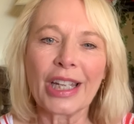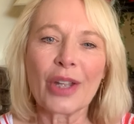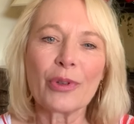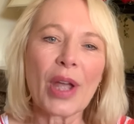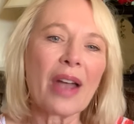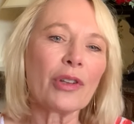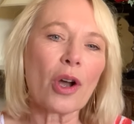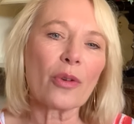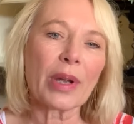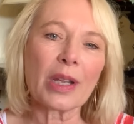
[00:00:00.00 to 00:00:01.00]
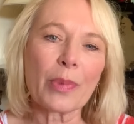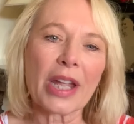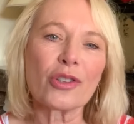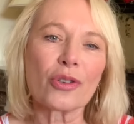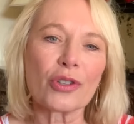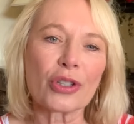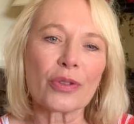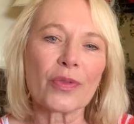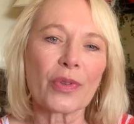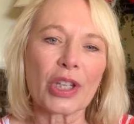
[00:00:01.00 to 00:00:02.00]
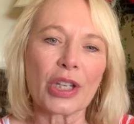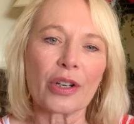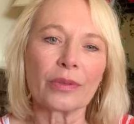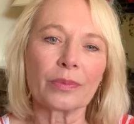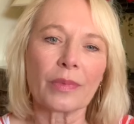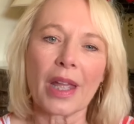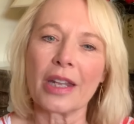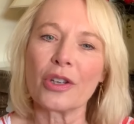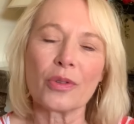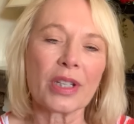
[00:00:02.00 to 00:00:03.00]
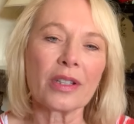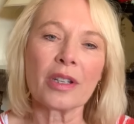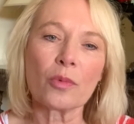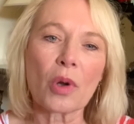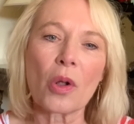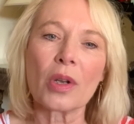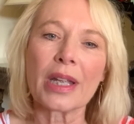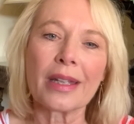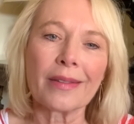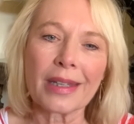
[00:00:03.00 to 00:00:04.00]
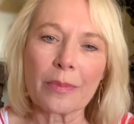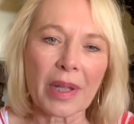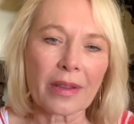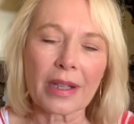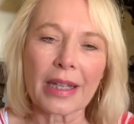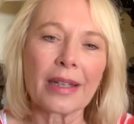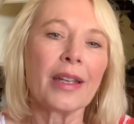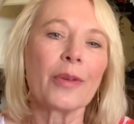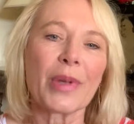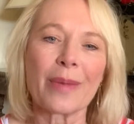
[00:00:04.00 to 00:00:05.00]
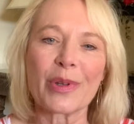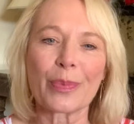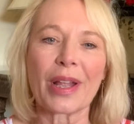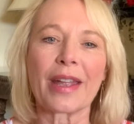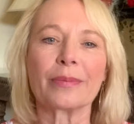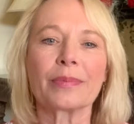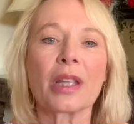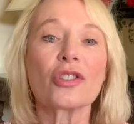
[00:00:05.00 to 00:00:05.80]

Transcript: If you haven't already paid your dues for the year and you didn't enroll in the monthly payment plan,